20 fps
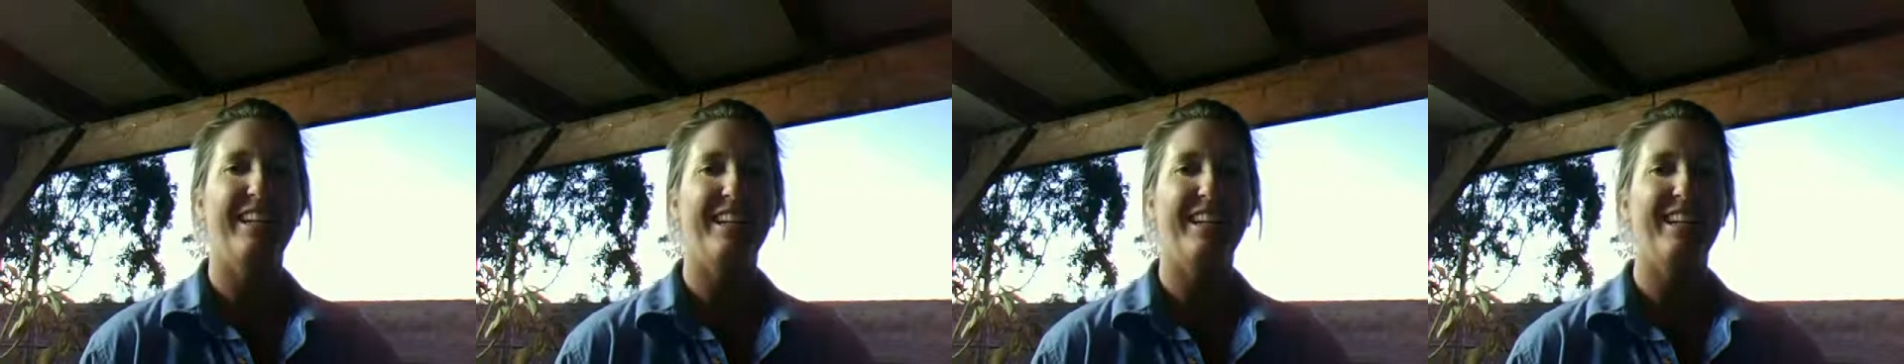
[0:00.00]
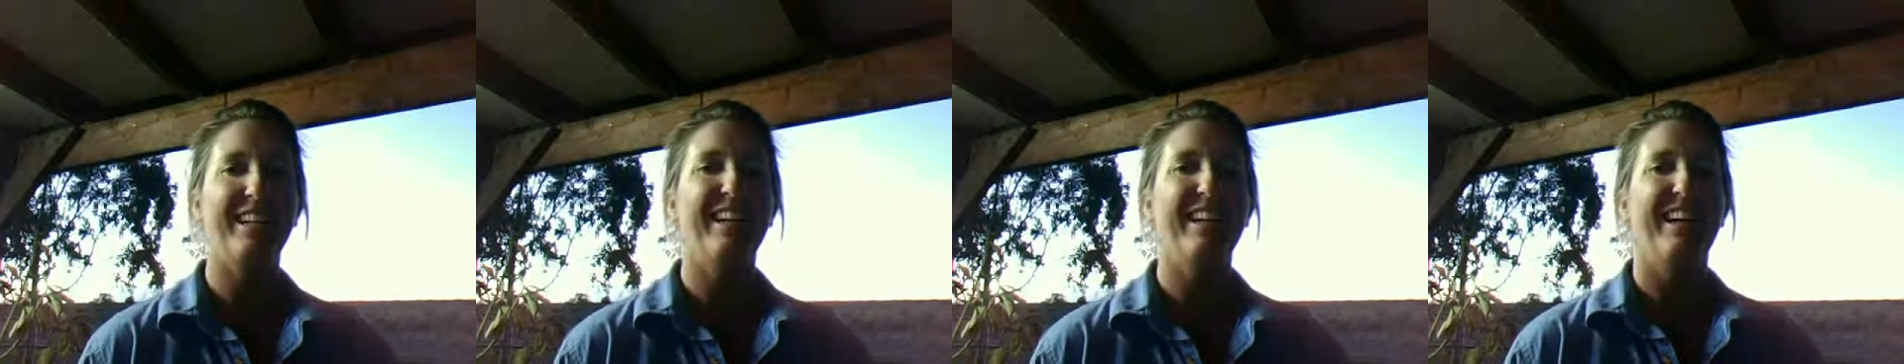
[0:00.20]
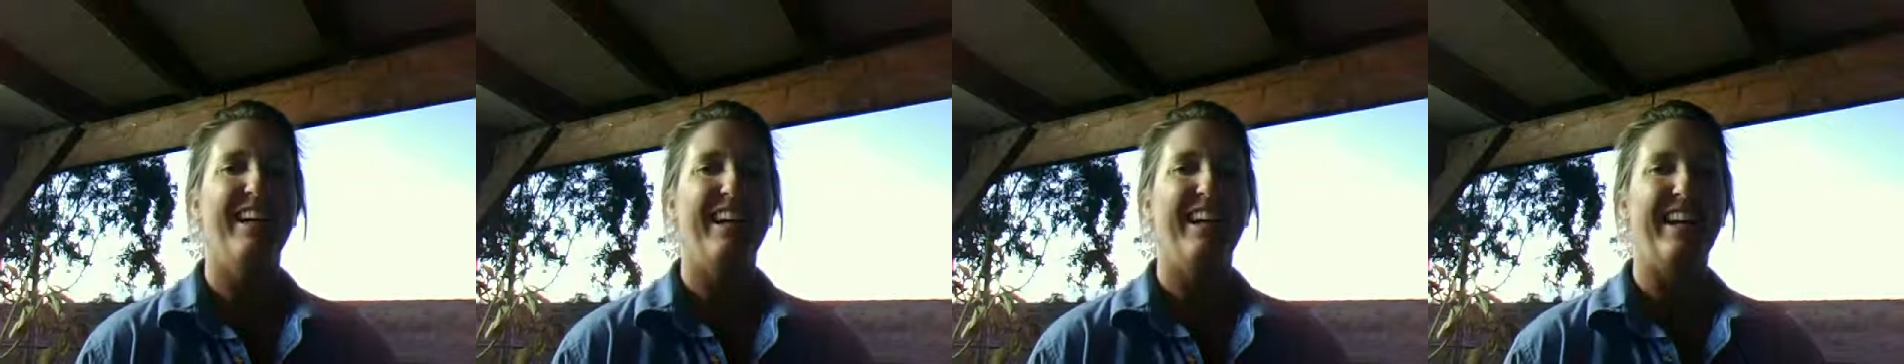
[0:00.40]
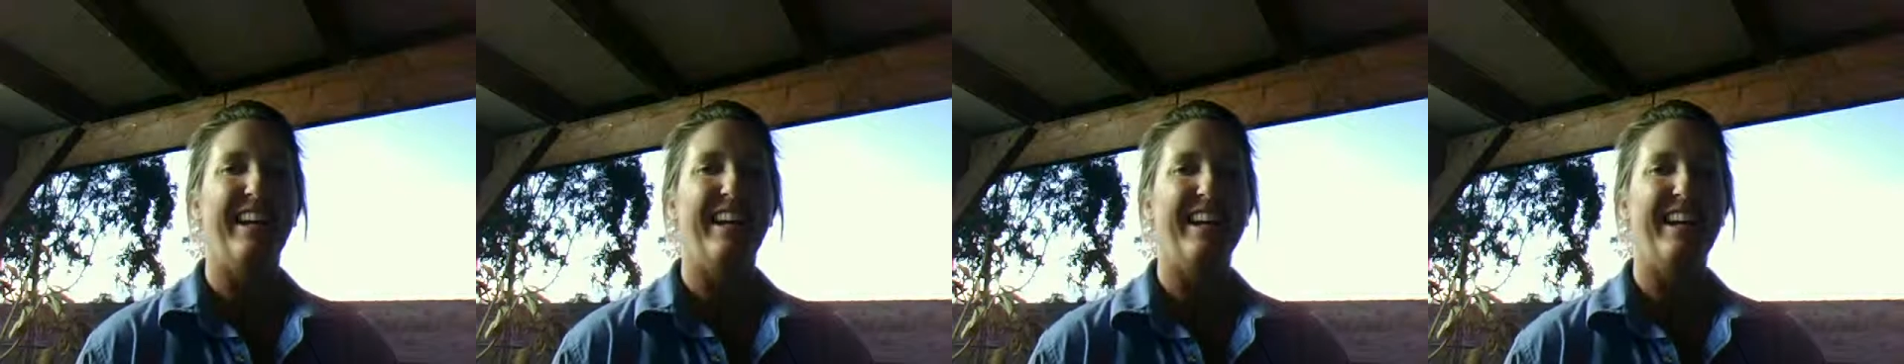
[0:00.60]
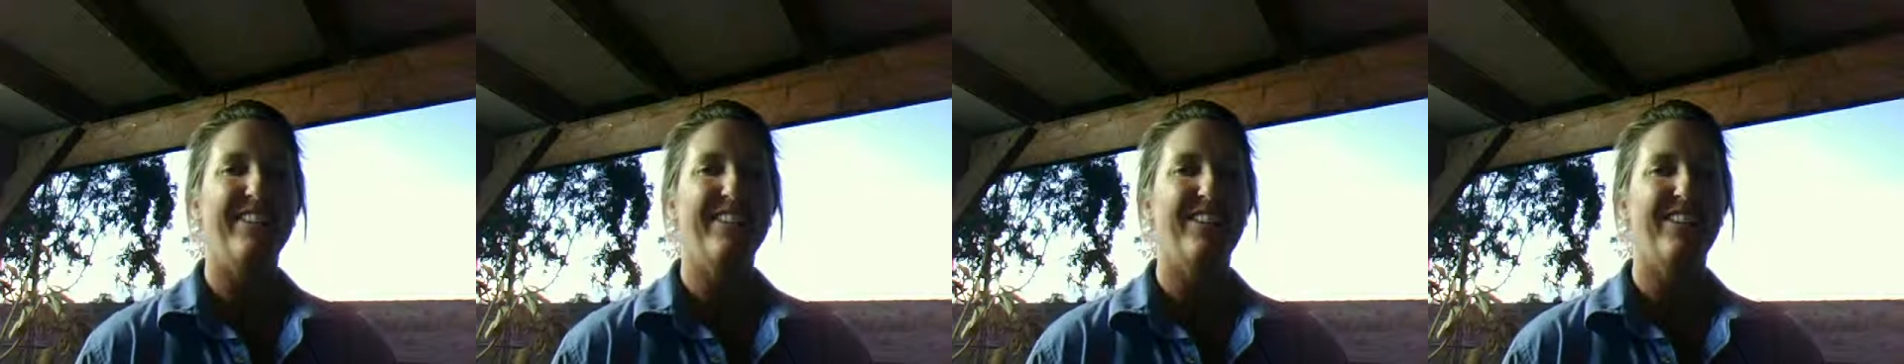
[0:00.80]
here,
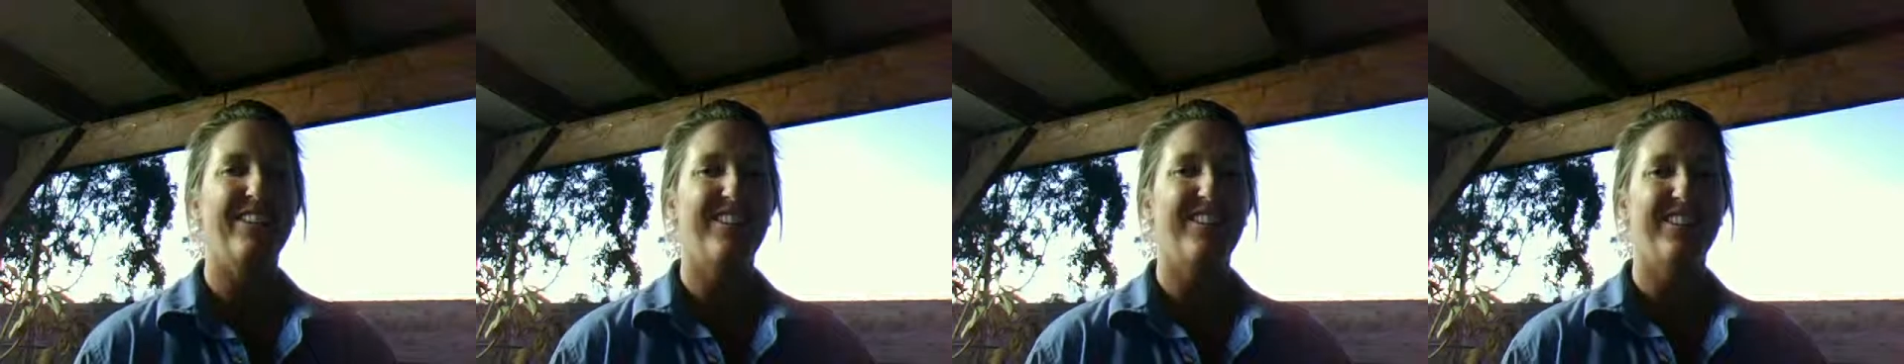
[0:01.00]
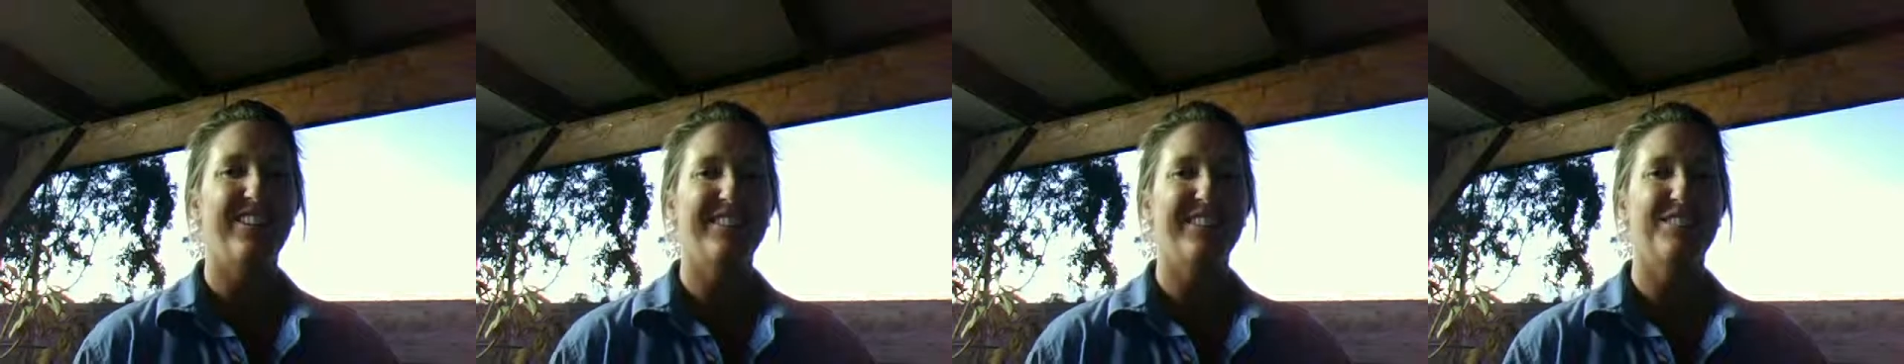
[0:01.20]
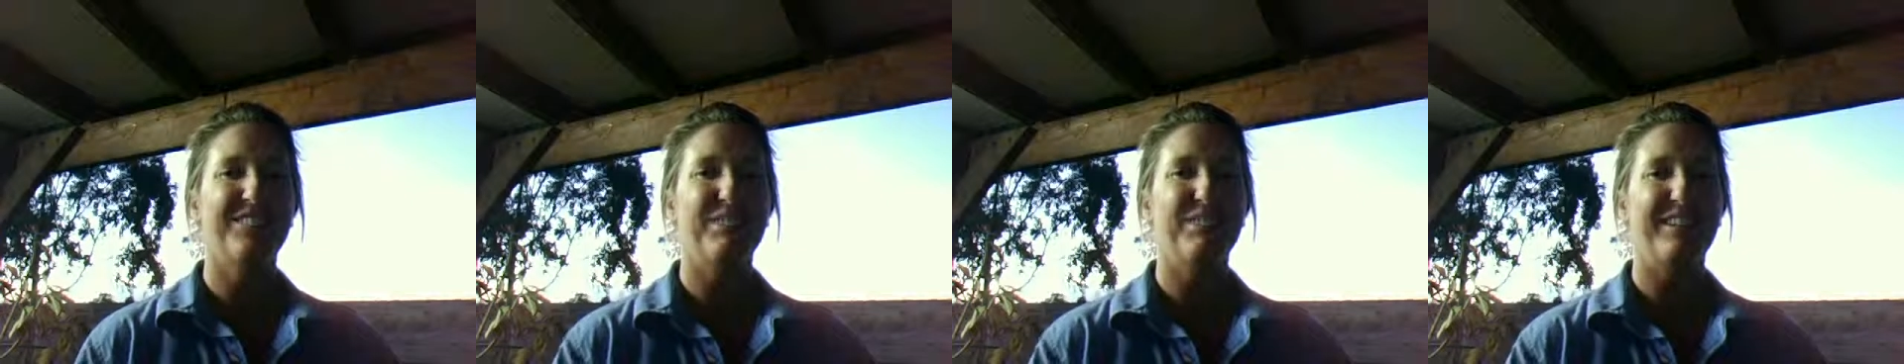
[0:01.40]
and I'd like to